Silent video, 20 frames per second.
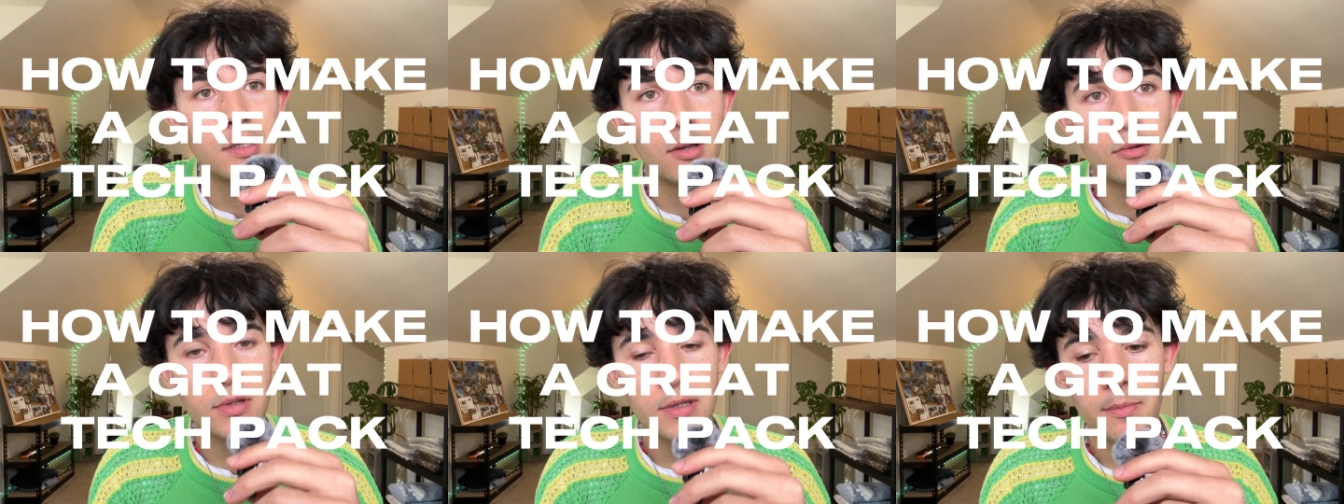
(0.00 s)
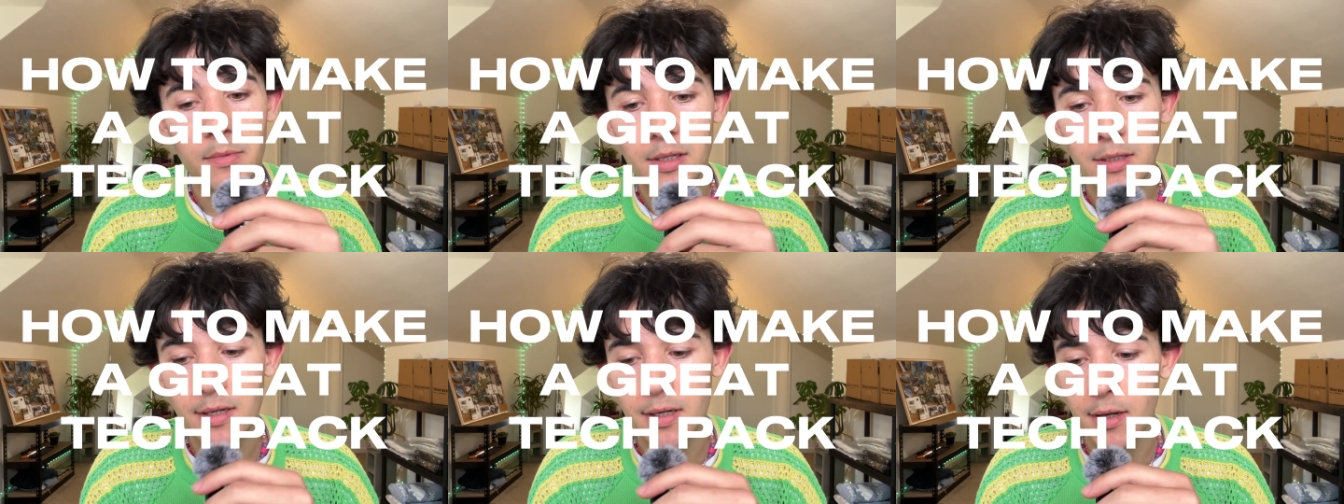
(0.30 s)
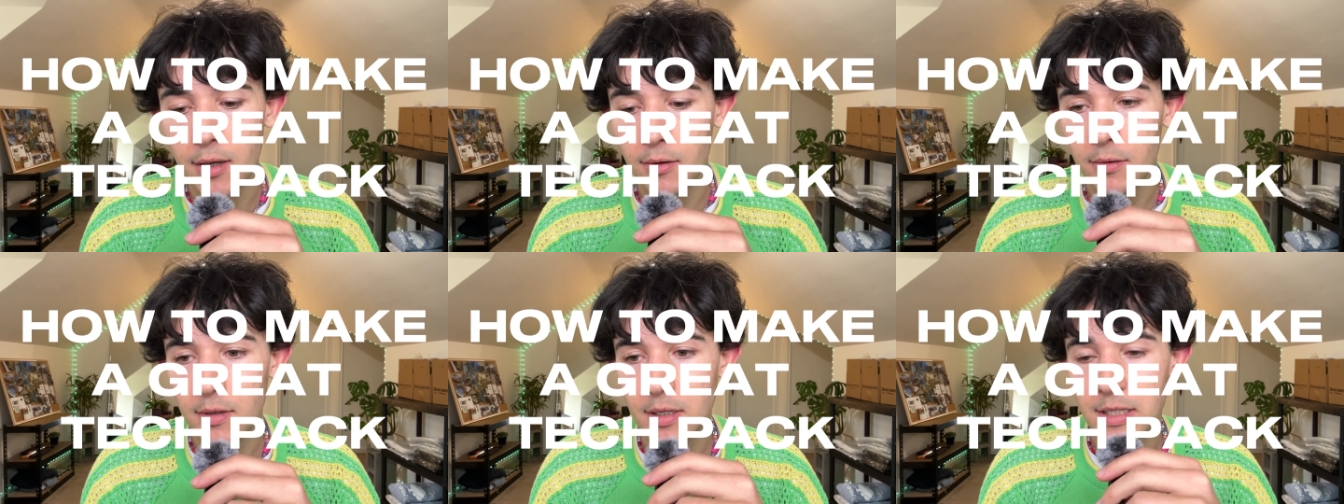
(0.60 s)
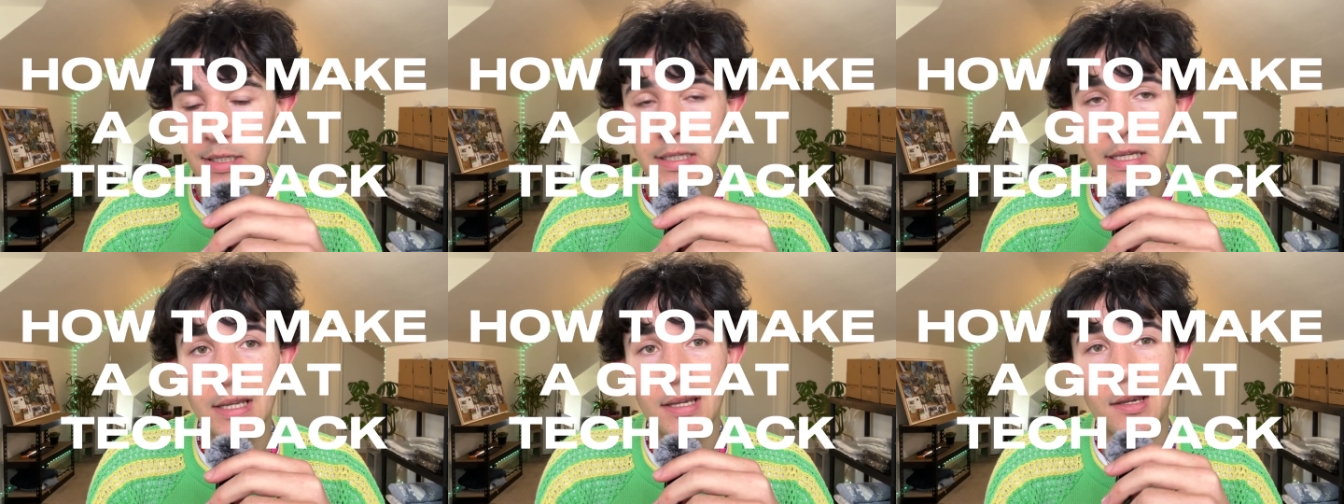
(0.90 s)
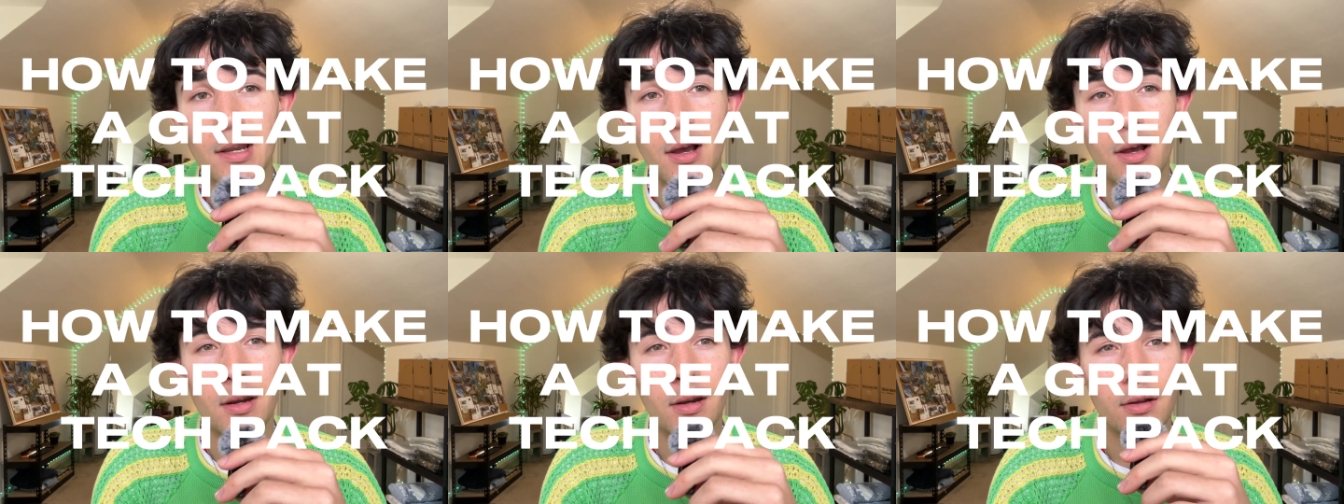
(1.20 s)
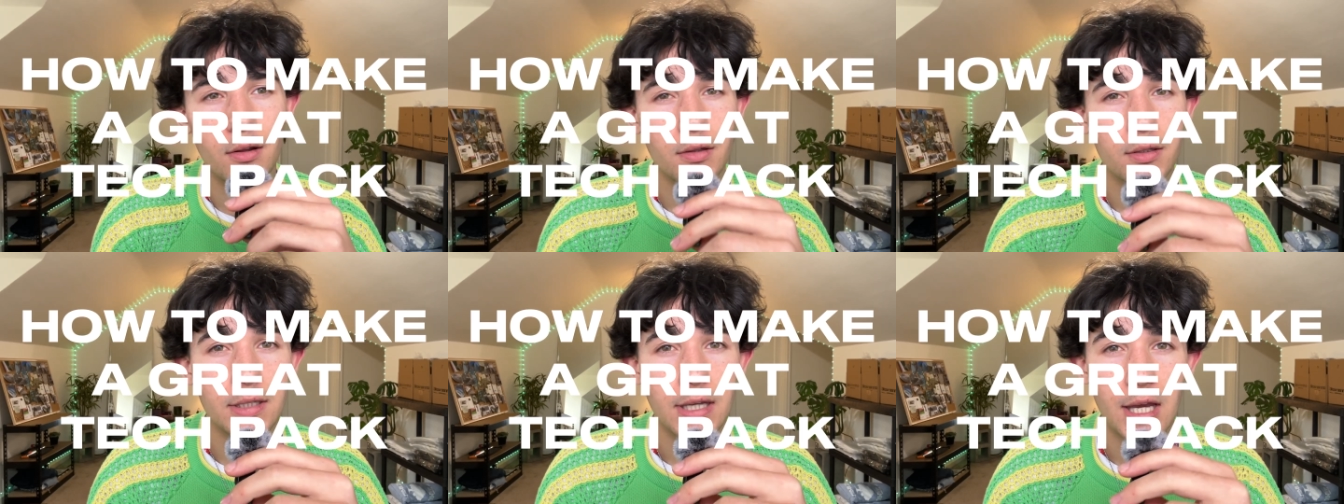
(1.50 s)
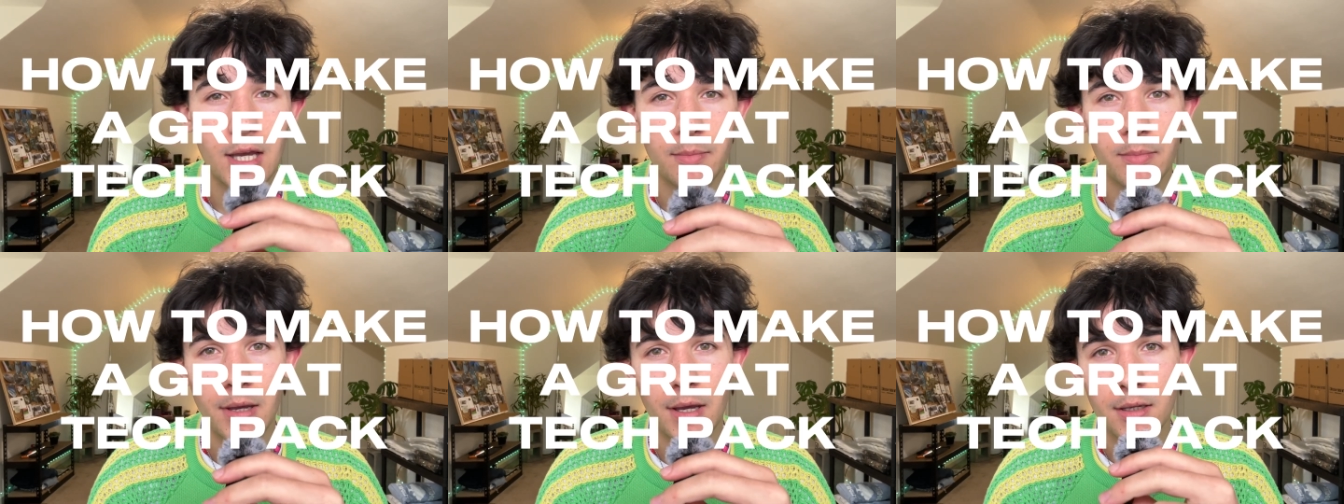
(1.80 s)
So something to note is that not all
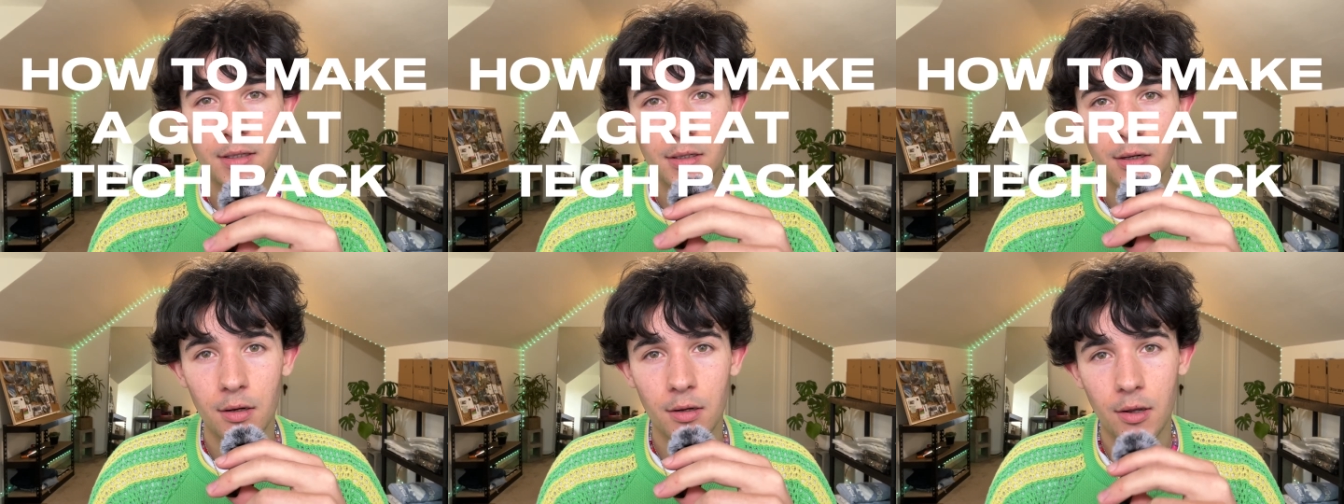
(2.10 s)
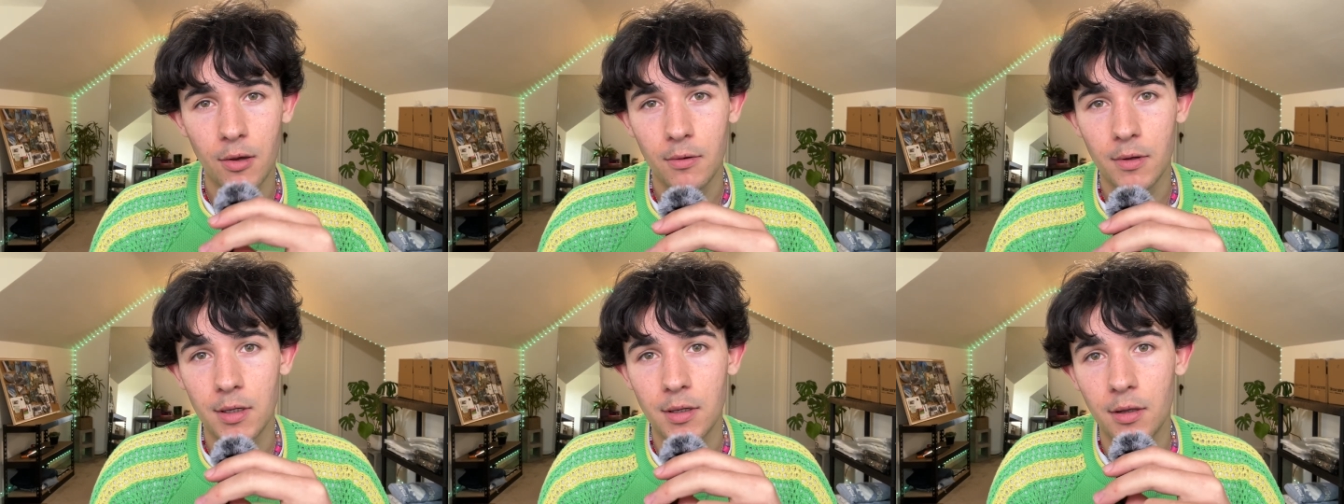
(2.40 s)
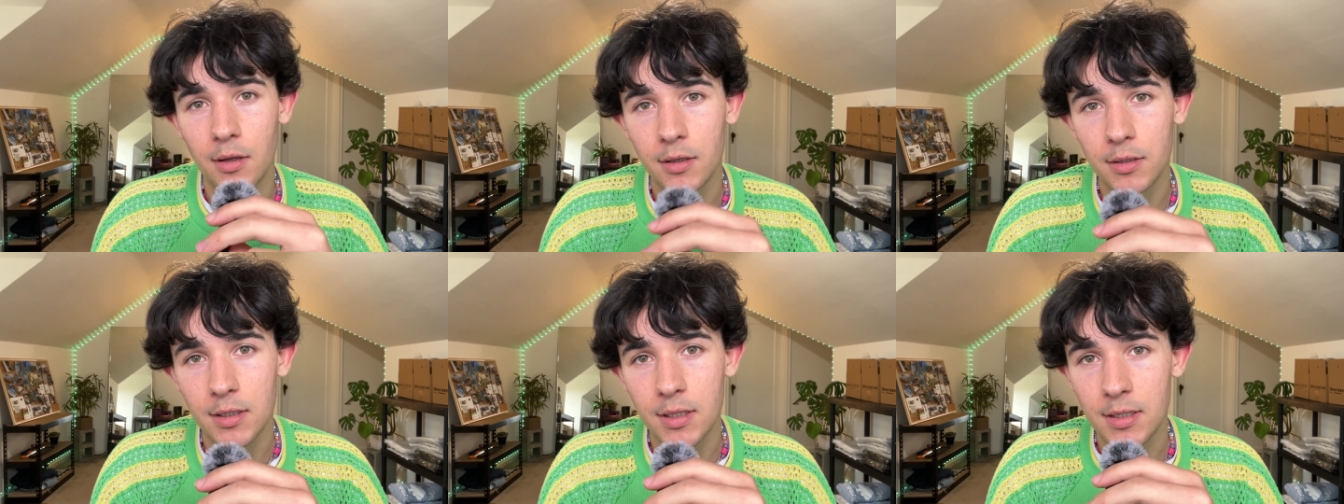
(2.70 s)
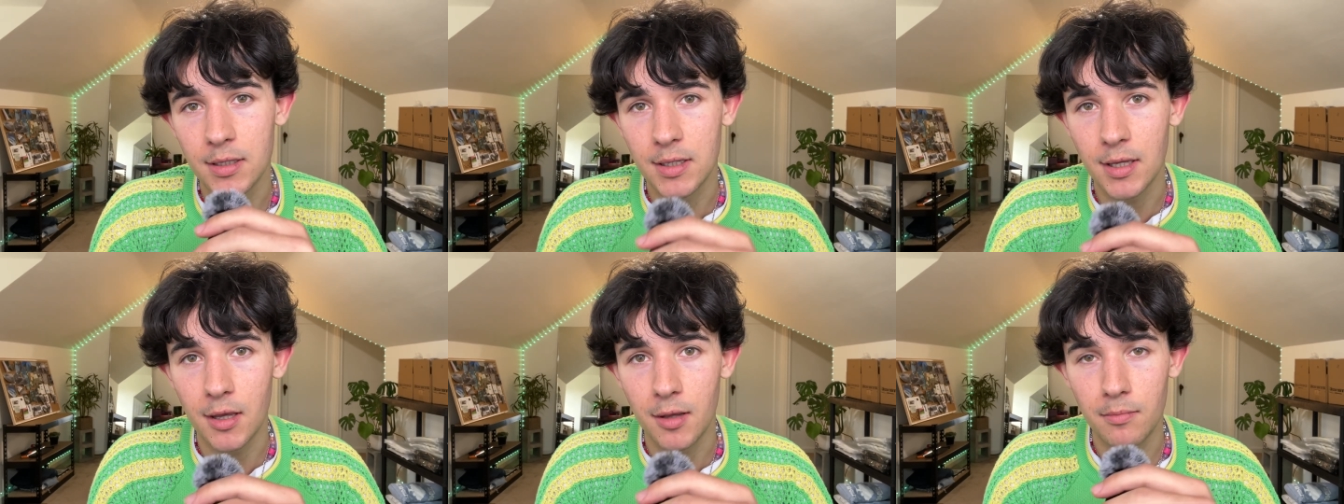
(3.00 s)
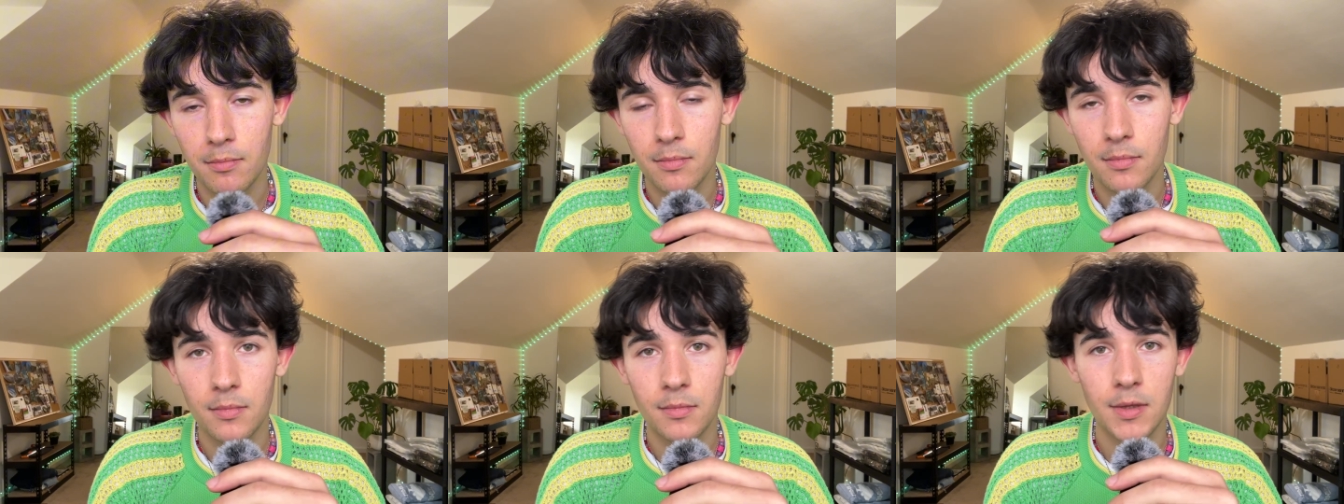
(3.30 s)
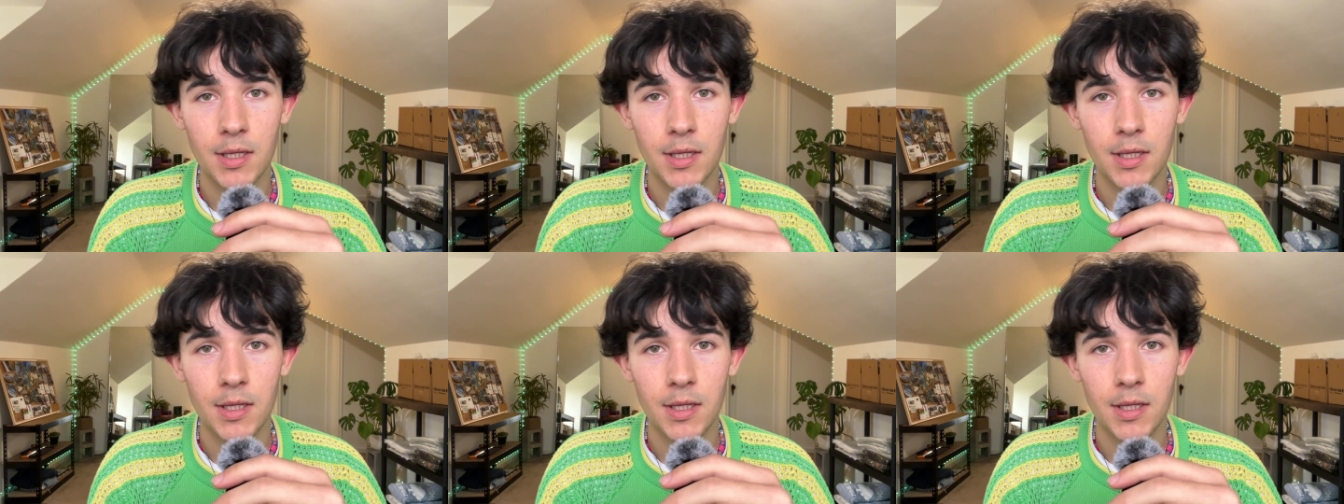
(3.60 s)
tech packs are going to look the same.